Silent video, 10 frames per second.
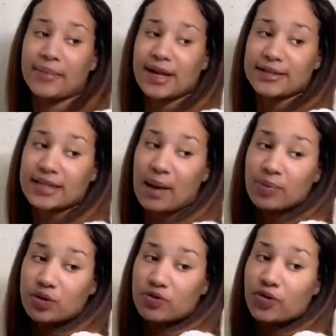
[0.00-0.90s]
stopping
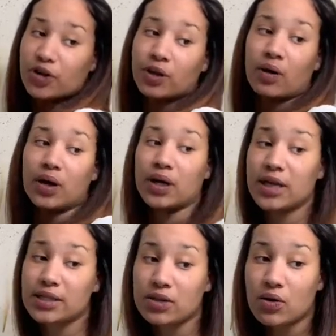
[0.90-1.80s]
you for your
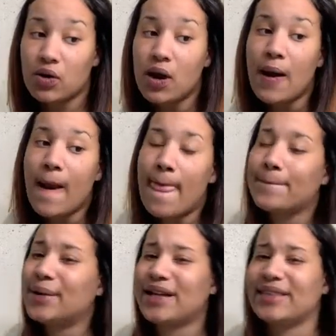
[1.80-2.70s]
hustle.
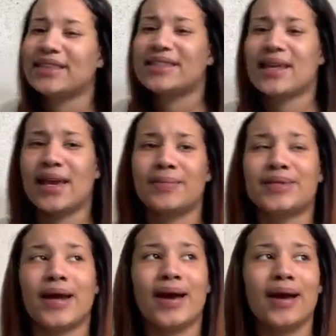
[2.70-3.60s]
But at the same
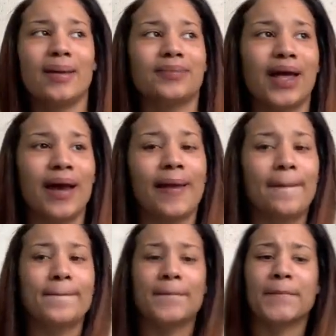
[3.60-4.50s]
time,
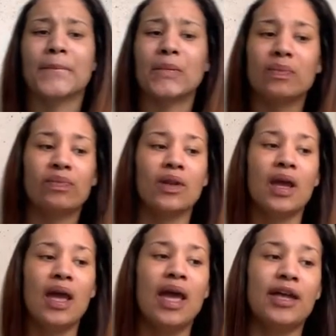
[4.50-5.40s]
like,
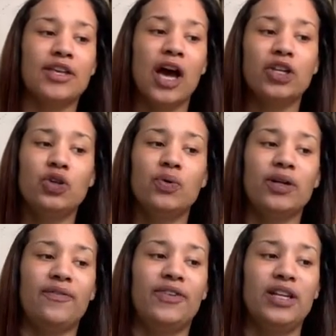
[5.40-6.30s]
y'all doing
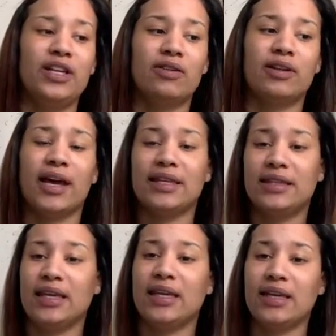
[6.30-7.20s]
a video like
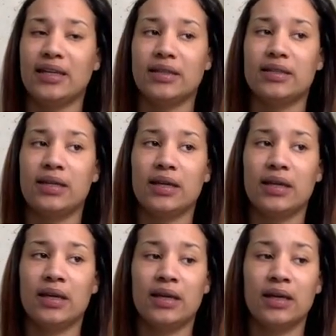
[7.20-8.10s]
this,
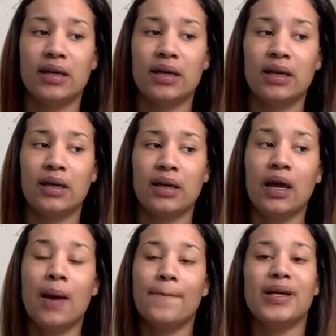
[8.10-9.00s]

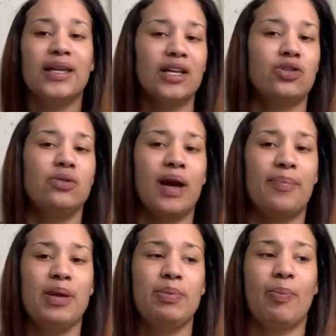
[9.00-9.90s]
but yet you got
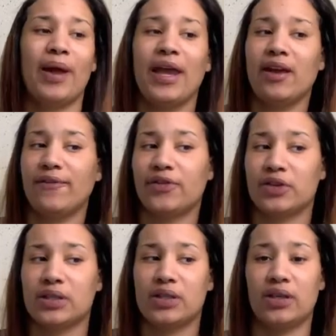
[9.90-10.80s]
people paying for
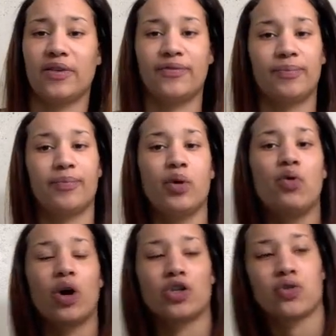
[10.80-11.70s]
stuff who
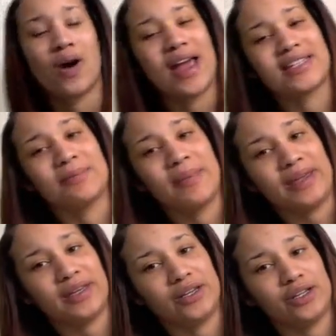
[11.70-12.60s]
are trying to make
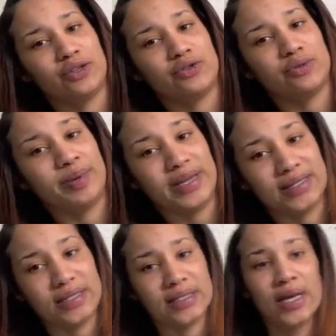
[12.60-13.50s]
it in the YouTube
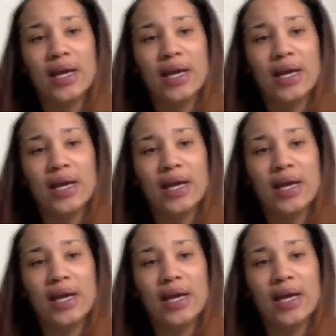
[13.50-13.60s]
business.